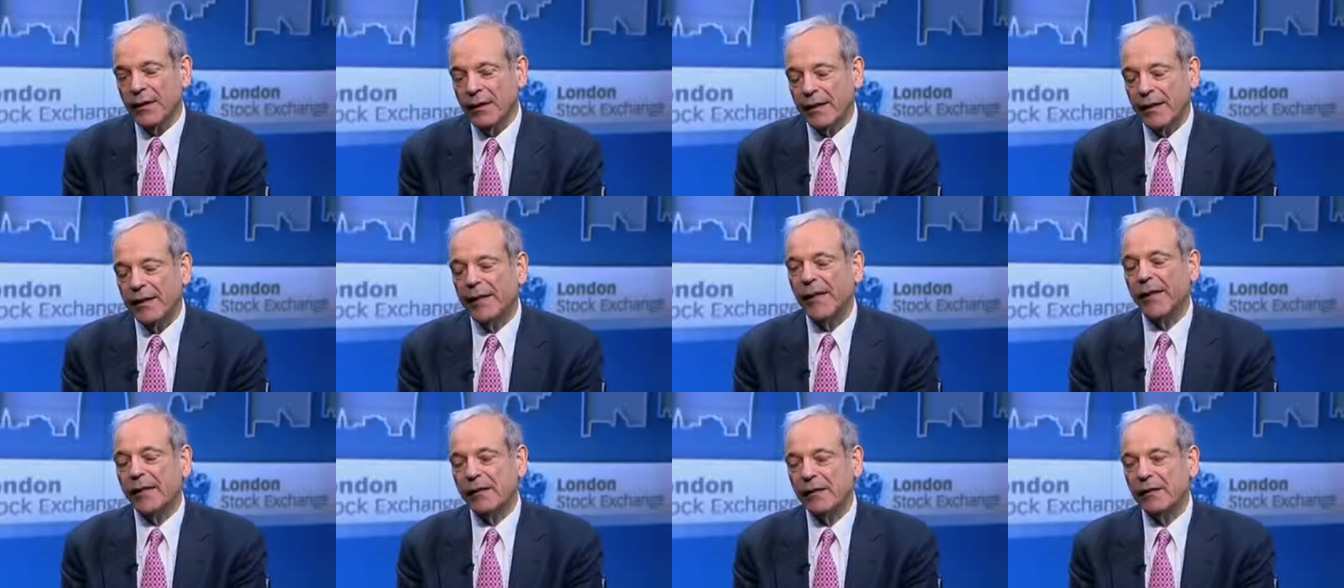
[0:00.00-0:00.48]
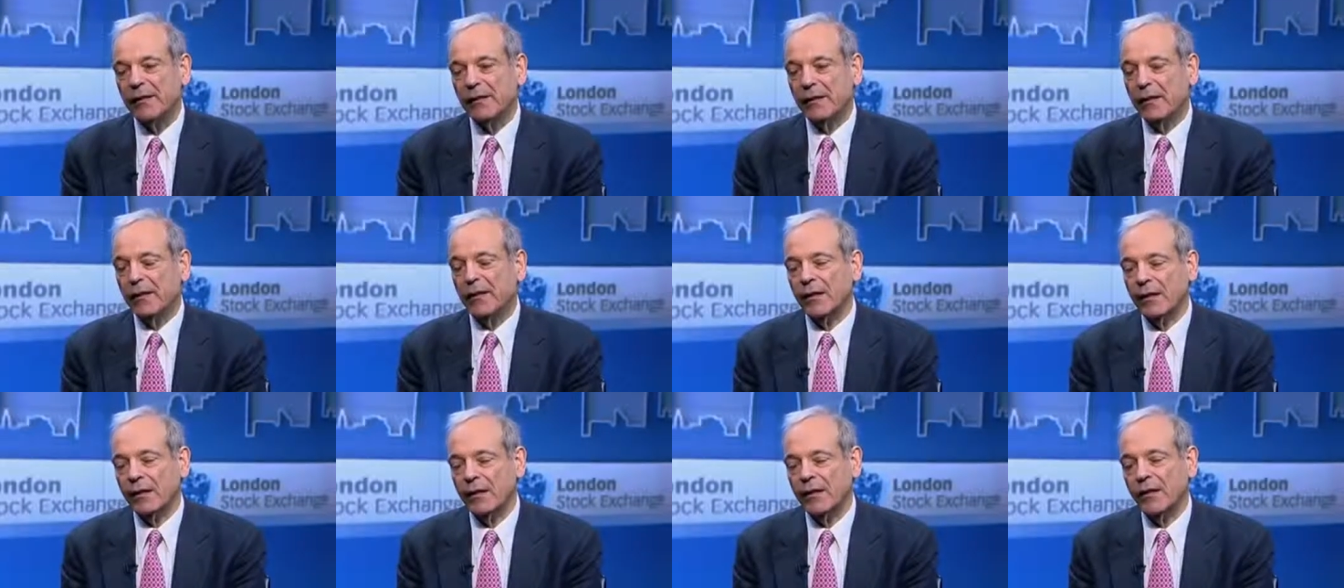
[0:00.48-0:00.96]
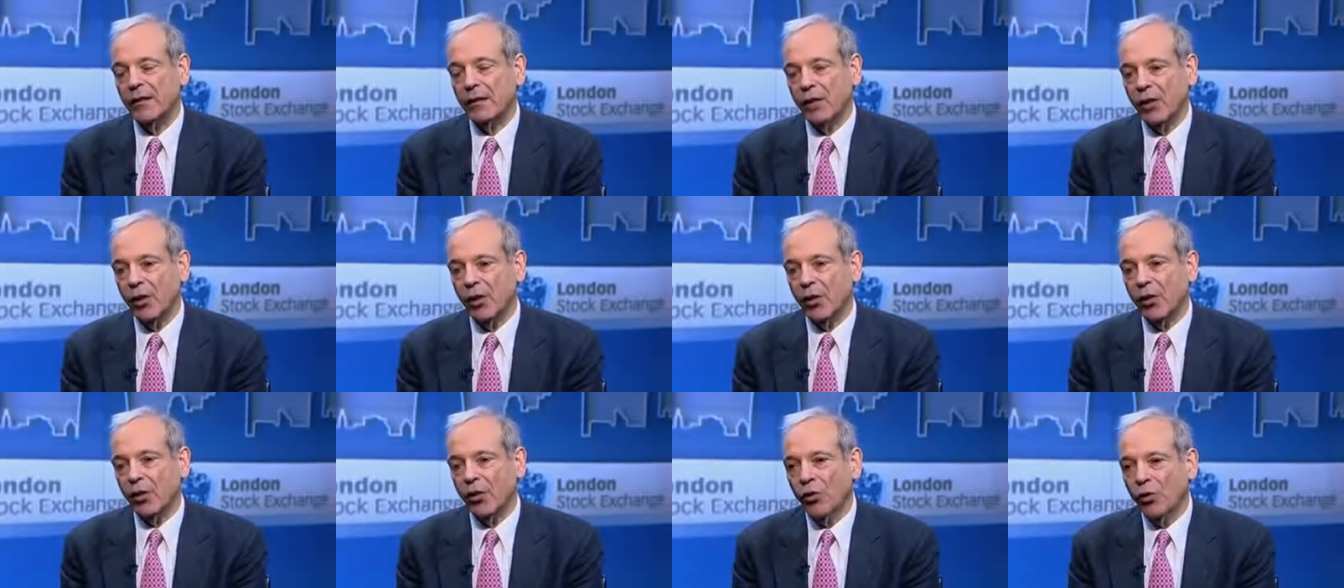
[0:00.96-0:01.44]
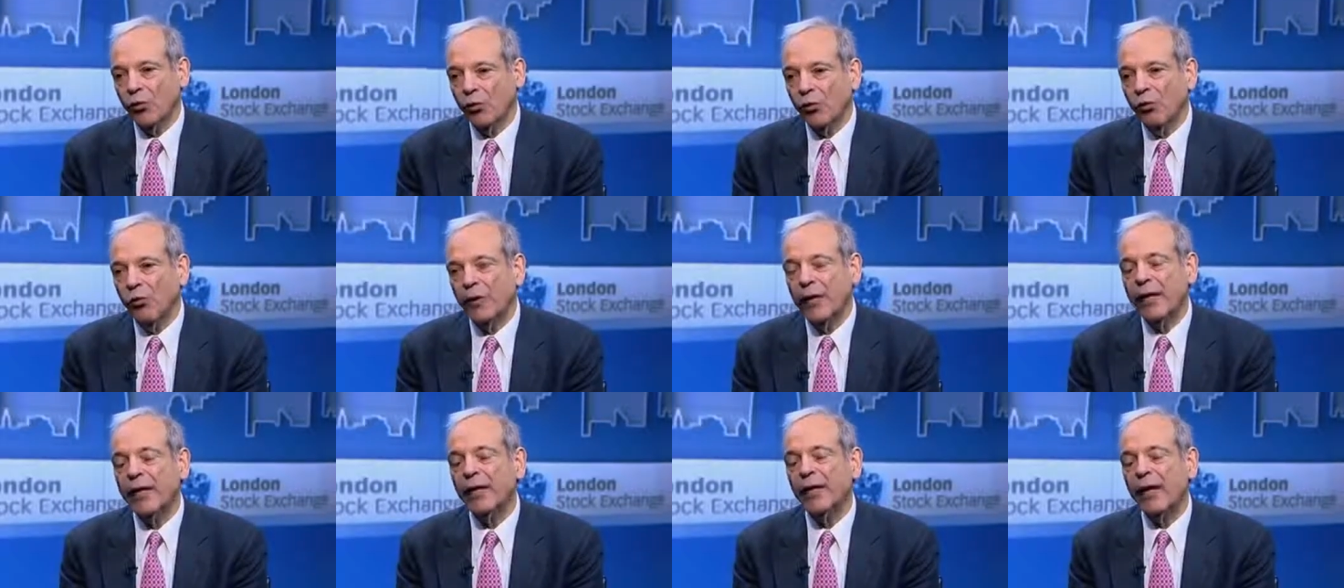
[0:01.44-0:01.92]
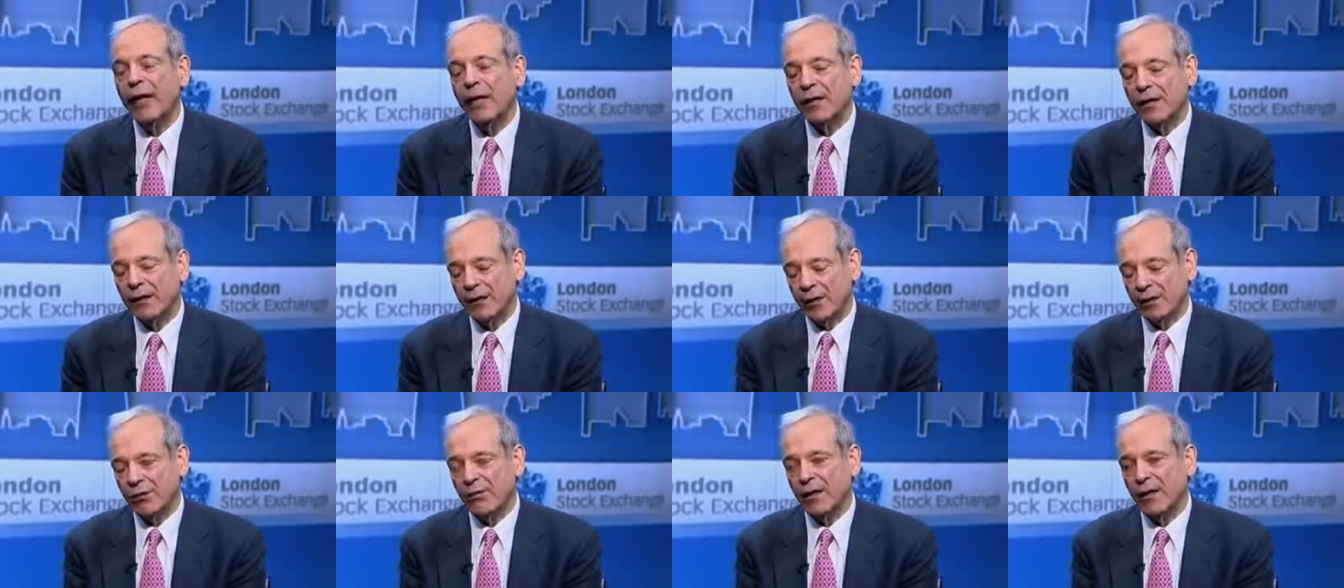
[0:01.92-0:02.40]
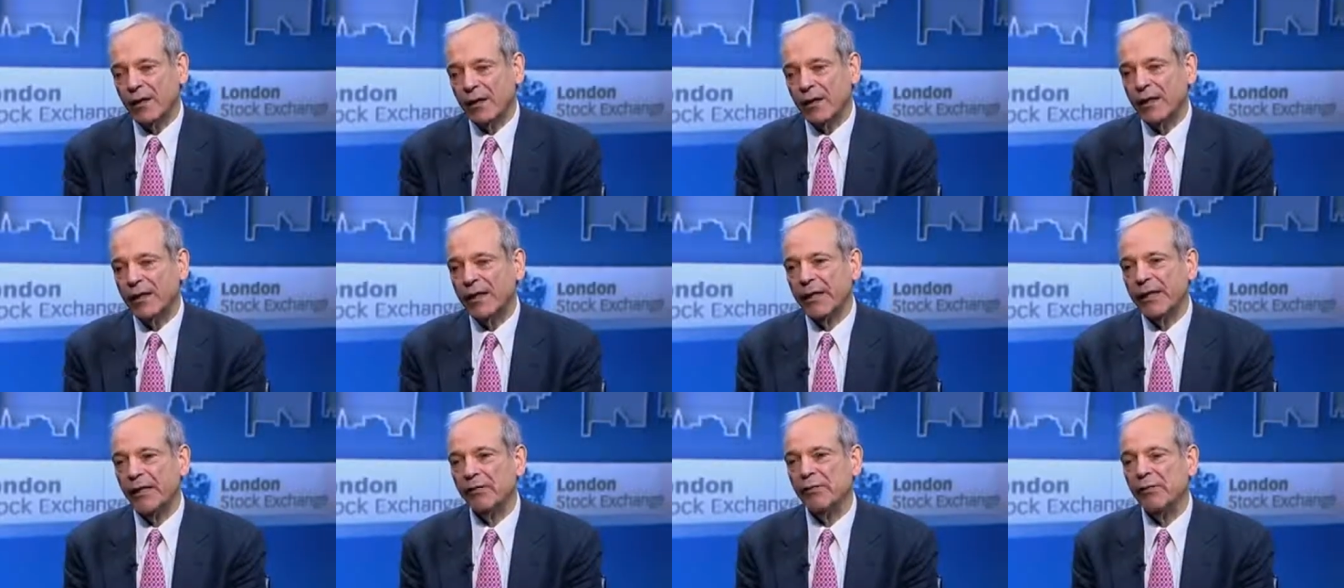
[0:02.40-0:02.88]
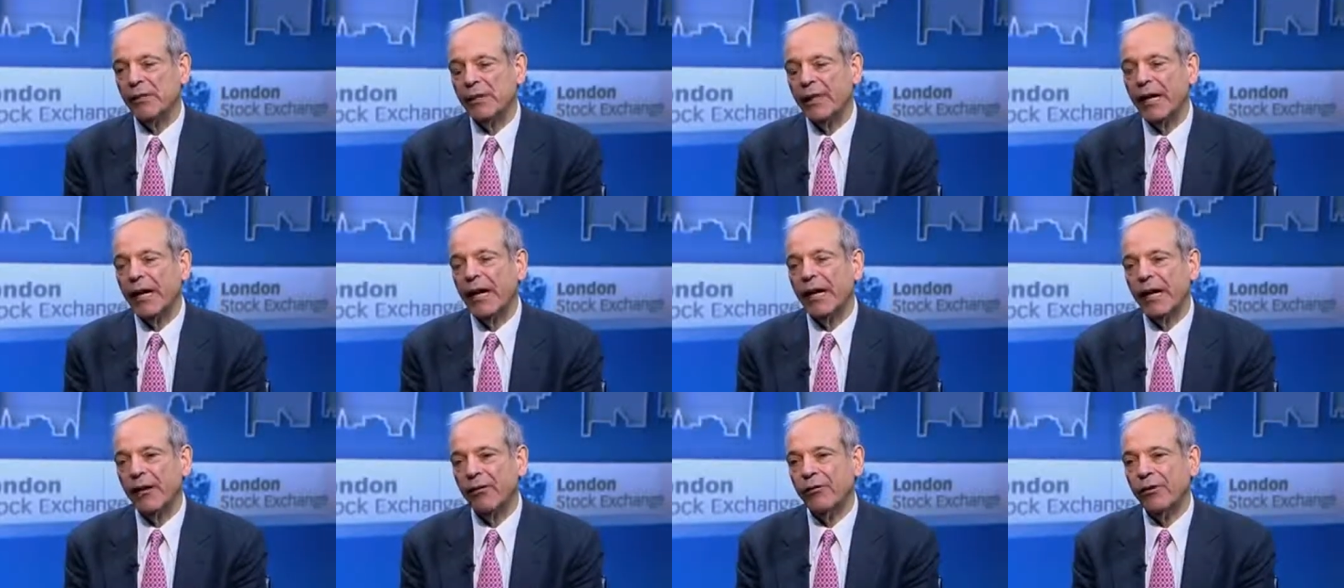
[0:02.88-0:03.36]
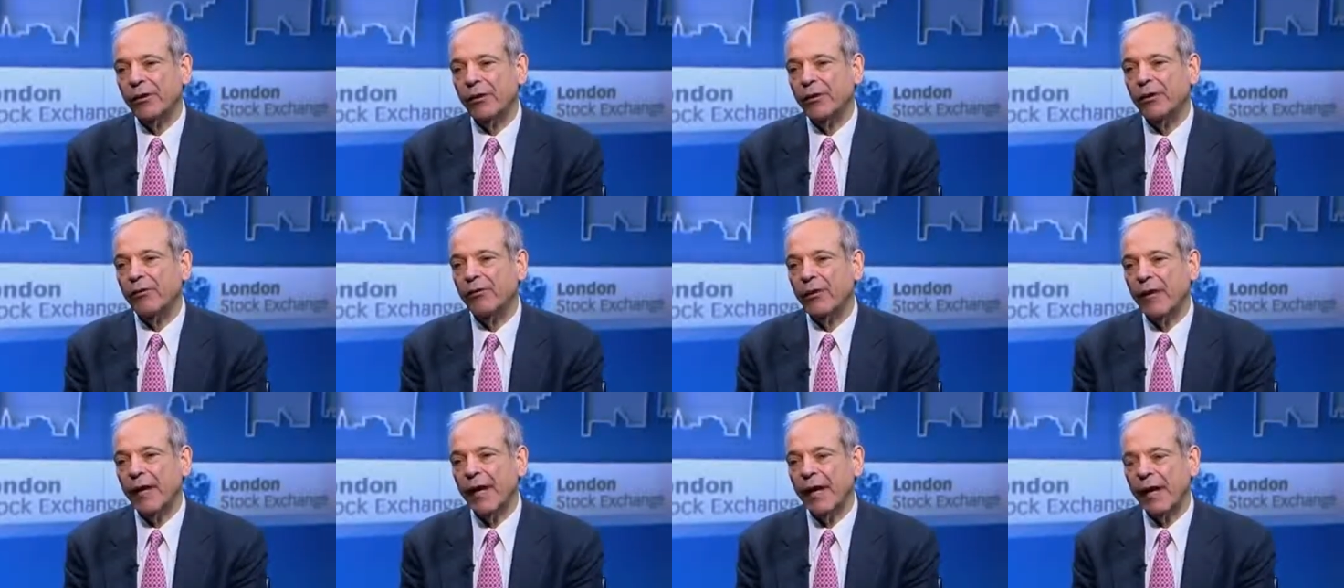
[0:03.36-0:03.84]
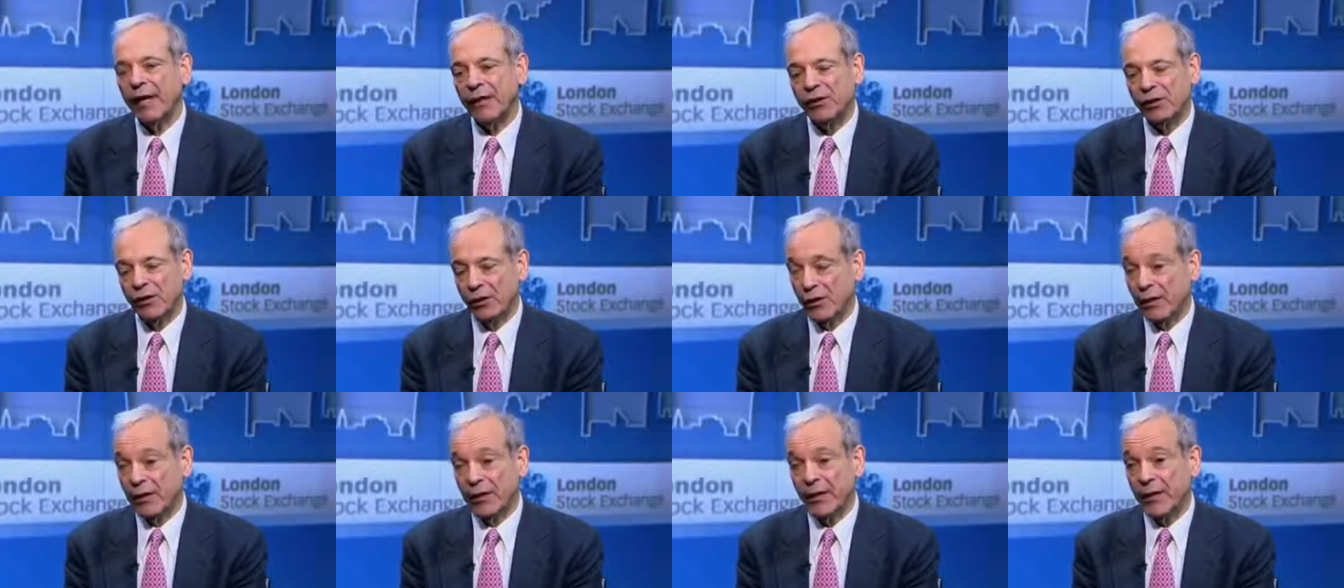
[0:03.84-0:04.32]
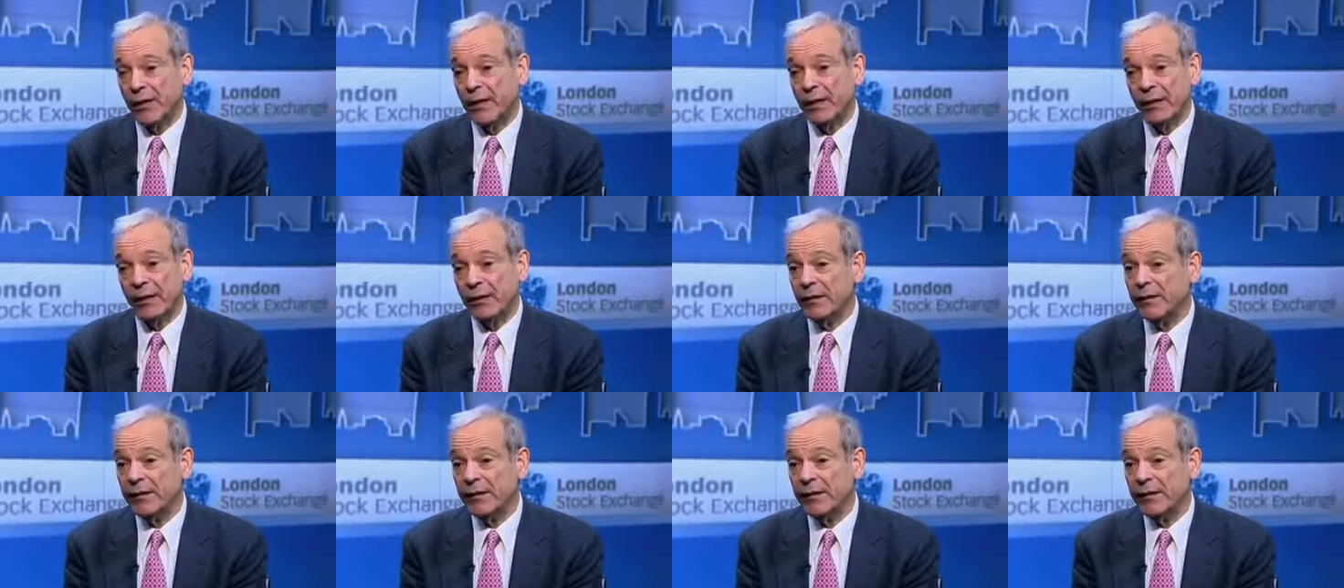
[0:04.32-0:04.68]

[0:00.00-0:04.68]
Yes. We are struggling with how you actually